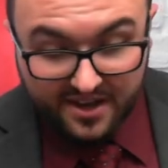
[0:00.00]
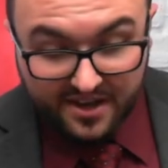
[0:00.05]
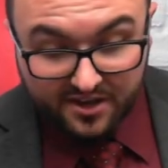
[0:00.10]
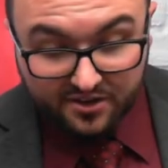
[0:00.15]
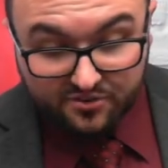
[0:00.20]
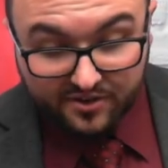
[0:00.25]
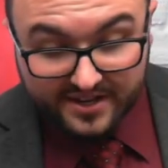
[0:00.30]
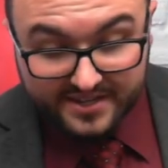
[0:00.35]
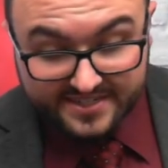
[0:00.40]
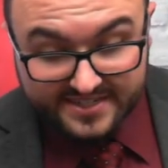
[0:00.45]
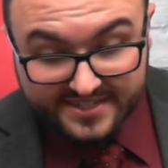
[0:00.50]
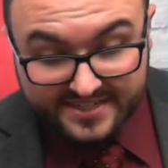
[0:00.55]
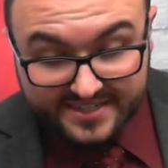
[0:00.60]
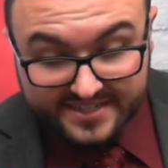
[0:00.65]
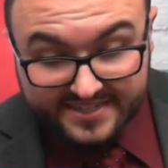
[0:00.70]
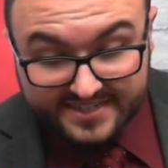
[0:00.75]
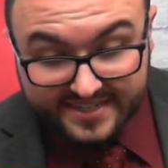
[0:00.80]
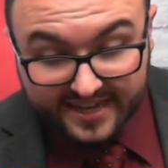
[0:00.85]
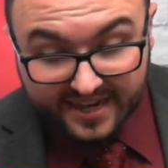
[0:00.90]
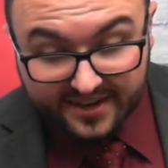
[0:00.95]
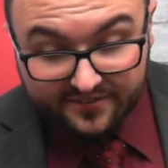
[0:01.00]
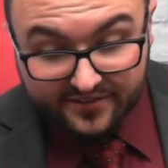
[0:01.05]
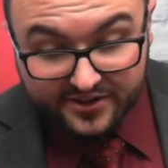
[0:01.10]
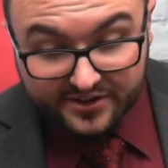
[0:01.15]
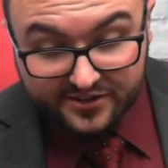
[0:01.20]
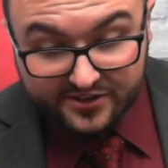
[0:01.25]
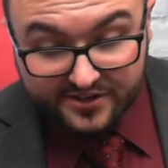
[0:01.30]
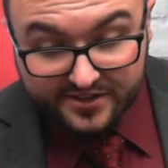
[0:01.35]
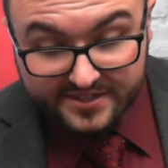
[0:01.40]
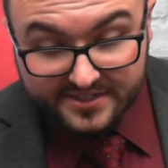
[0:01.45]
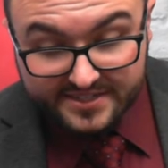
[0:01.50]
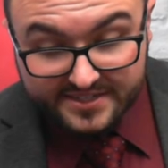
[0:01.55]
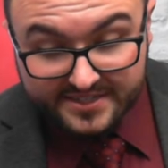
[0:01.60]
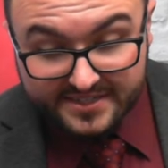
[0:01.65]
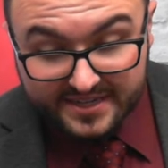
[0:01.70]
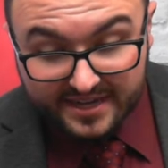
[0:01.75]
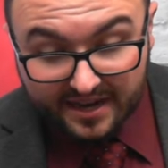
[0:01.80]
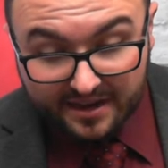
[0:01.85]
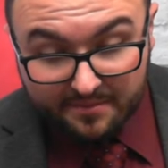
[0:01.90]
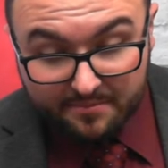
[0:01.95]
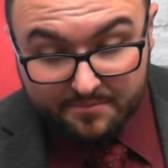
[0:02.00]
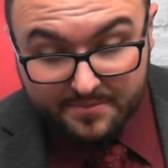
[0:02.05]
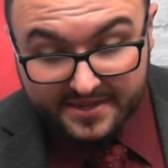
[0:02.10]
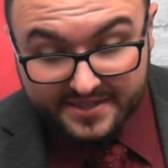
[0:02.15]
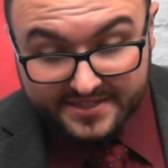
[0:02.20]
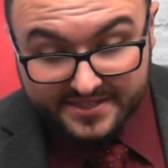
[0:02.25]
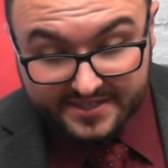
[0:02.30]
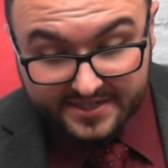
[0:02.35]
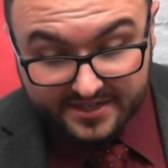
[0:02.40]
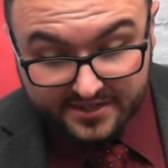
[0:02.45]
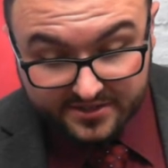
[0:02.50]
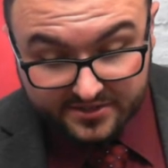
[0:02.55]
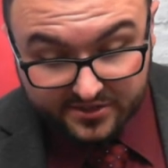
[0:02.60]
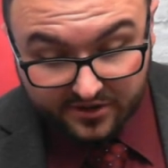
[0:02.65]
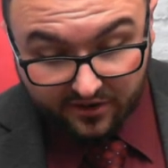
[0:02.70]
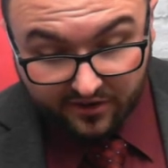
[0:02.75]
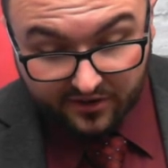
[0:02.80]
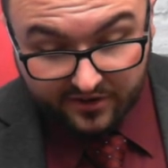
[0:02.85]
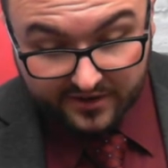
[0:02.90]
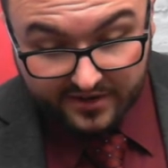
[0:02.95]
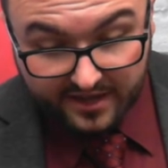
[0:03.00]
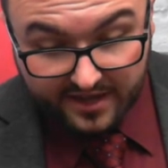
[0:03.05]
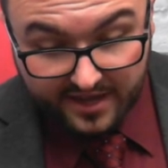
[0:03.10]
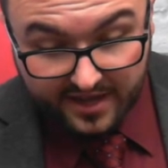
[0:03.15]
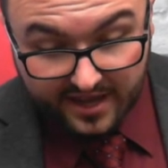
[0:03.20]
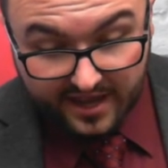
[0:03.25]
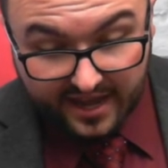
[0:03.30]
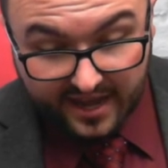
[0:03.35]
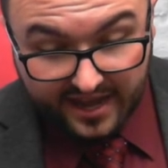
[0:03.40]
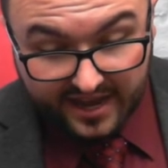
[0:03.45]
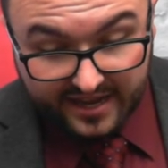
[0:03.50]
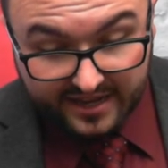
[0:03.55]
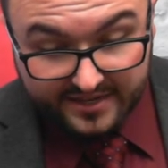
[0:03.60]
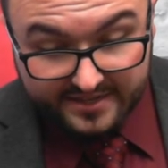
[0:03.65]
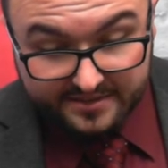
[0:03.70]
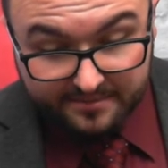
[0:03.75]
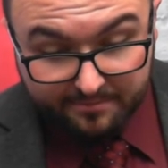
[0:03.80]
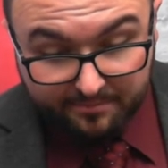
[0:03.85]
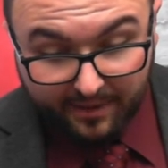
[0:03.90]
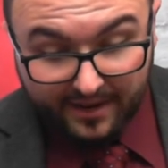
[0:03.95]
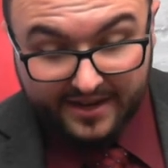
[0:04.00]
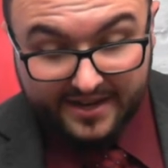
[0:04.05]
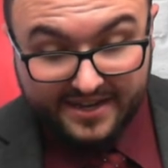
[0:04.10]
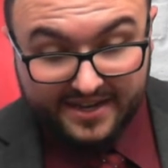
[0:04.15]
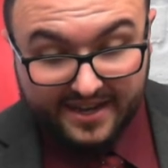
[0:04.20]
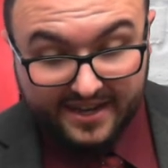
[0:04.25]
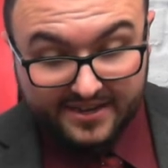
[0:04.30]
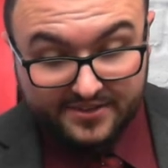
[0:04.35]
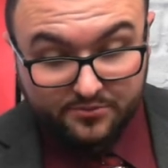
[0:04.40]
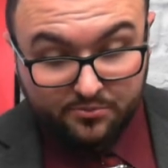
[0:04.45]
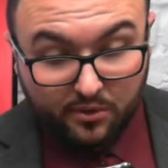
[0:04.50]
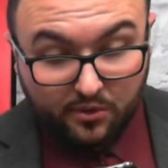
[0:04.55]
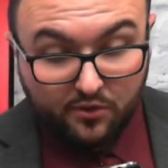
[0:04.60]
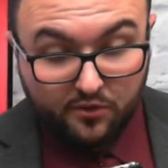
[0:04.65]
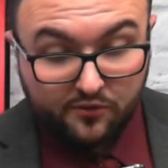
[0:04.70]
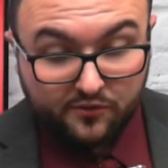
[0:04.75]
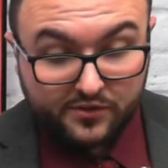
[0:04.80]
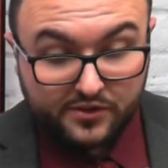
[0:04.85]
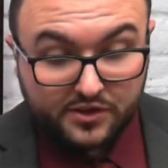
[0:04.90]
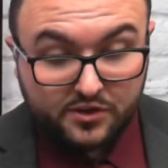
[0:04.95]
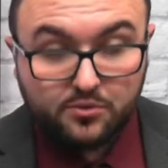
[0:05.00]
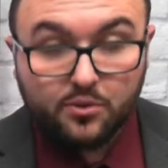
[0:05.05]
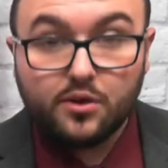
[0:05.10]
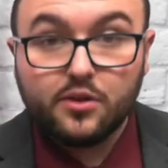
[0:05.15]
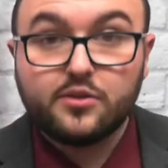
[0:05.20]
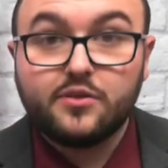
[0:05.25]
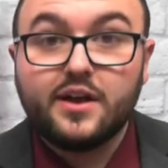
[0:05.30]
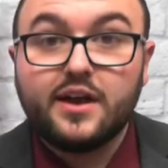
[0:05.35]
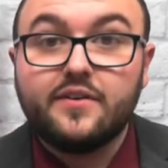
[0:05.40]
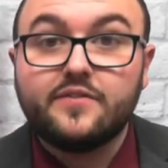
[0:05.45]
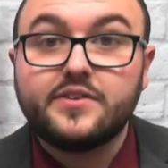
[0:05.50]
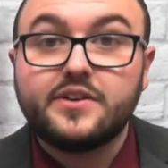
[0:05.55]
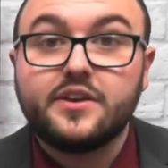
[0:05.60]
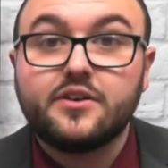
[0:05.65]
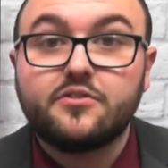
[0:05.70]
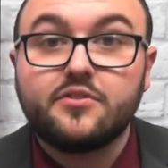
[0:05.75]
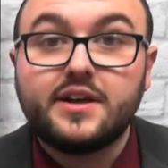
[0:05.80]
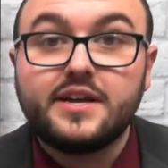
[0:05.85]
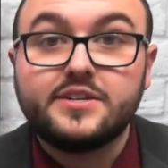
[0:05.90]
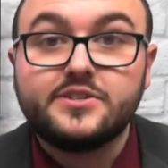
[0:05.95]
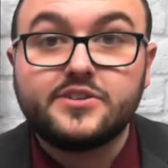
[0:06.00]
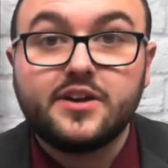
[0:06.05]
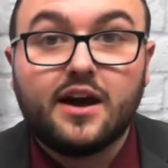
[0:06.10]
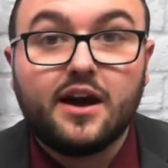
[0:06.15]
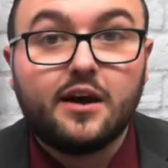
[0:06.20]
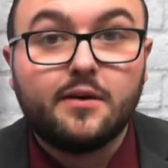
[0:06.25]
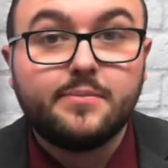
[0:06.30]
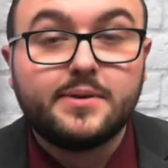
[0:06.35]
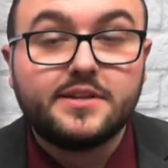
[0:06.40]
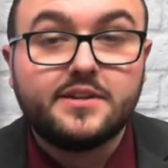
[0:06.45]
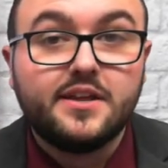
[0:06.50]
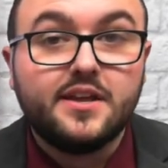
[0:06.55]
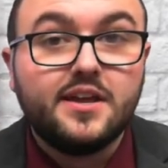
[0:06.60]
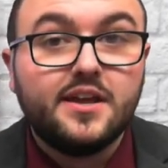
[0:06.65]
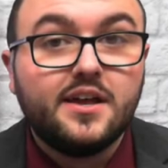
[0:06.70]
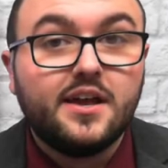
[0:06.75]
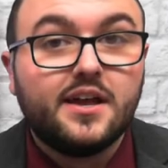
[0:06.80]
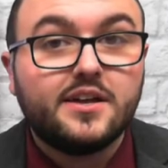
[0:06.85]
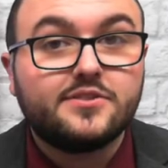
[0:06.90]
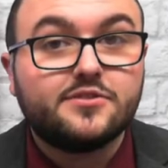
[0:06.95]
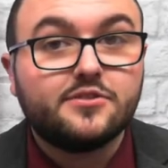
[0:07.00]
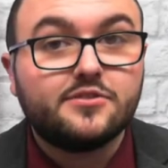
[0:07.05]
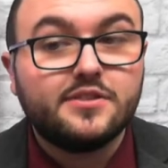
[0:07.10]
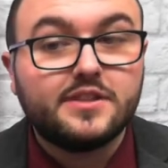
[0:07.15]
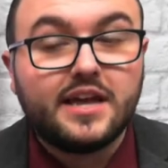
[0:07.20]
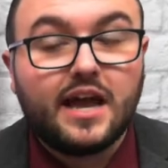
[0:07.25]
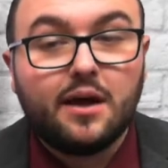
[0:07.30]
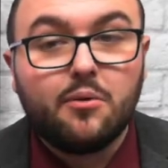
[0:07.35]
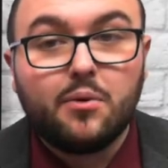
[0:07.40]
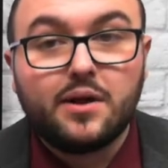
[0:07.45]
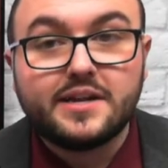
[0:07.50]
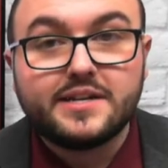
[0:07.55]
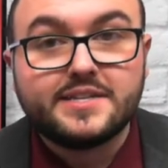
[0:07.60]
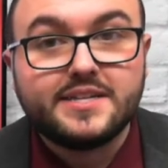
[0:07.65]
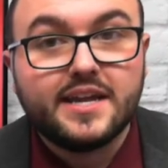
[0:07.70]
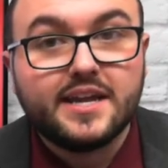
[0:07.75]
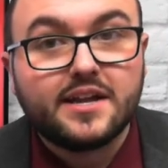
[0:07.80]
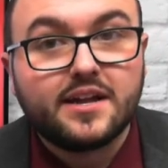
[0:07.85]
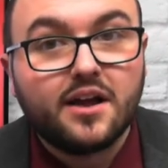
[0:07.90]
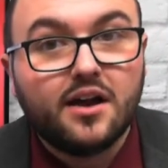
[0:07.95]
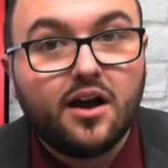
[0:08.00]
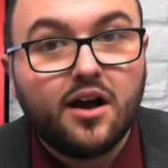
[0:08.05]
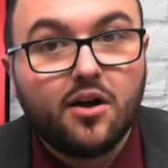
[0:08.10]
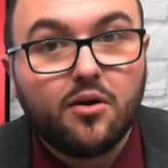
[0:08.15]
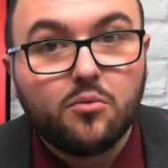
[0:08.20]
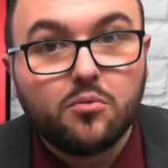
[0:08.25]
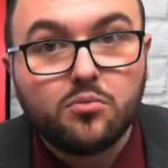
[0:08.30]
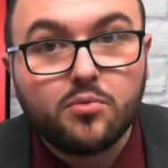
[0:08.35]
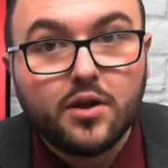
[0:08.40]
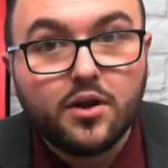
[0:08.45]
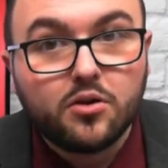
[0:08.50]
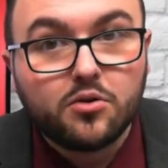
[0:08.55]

great to see David. Good to see Missy, Dawn, and Mike as well. Hopefully you all are having a great job. And certainly I want to take a real